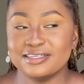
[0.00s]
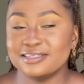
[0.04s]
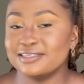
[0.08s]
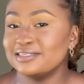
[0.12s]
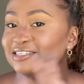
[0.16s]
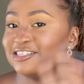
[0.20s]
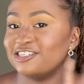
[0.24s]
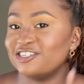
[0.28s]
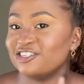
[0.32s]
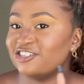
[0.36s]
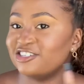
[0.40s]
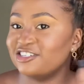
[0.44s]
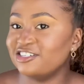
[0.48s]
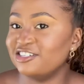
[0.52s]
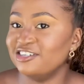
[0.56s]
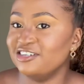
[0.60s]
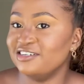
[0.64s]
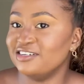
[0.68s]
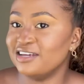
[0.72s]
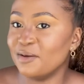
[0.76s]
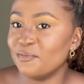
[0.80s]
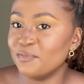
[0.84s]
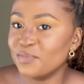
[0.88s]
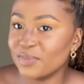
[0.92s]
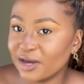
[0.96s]
just
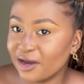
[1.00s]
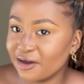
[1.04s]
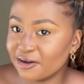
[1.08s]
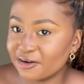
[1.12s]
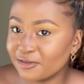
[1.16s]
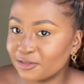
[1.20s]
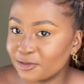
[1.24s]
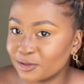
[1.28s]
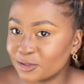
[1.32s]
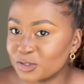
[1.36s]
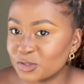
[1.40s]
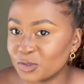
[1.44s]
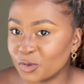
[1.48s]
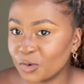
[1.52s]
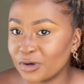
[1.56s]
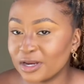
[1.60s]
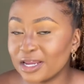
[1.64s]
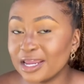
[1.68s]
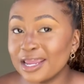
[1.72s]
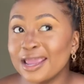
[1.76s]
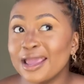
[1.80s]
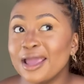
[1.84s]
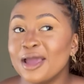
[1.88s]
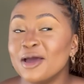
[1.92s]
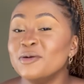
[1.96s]
jumping out of the story,
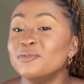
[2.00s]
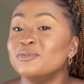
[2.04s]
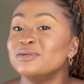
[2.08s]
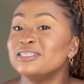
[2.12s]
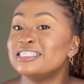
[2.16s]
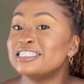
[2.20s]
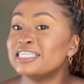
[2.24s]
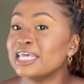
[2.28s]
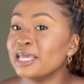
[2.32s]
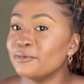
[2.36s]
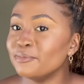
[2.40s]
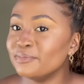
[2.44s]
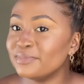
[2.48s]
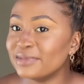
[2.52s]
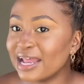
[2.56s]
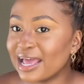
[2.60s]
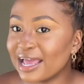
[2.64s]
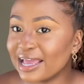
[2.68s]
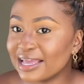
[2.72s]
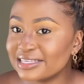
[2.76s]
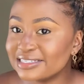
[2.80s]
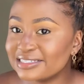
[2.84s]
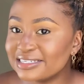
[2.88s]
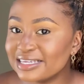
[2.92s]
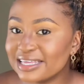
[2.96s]
but same
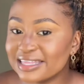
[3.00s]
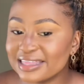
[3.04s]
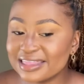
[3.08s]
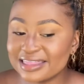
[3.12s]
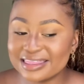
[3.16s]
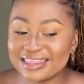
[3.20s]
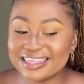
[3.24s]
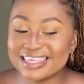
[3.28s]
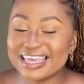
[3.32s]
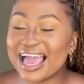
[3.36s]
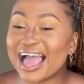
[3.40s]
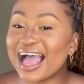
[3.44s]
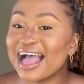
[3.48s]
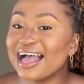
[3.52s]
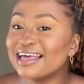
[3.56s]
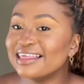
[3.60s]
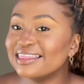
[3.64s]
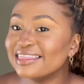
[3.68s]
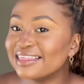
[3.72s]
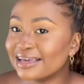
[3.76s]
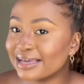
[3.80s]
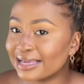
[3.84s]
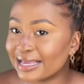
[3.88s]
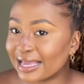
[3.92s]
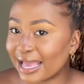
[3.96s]
night, the
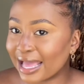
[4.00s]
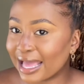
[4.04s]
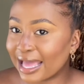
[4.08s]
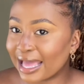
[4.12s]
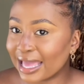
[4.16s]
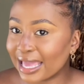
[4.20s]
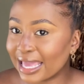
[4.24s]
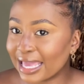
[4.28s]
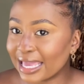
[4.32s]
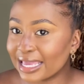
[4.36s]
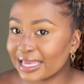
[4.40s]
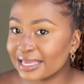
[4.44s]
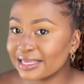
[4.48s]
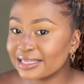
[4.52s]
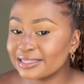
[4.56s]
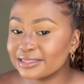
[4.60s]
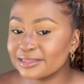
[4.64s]
other guy,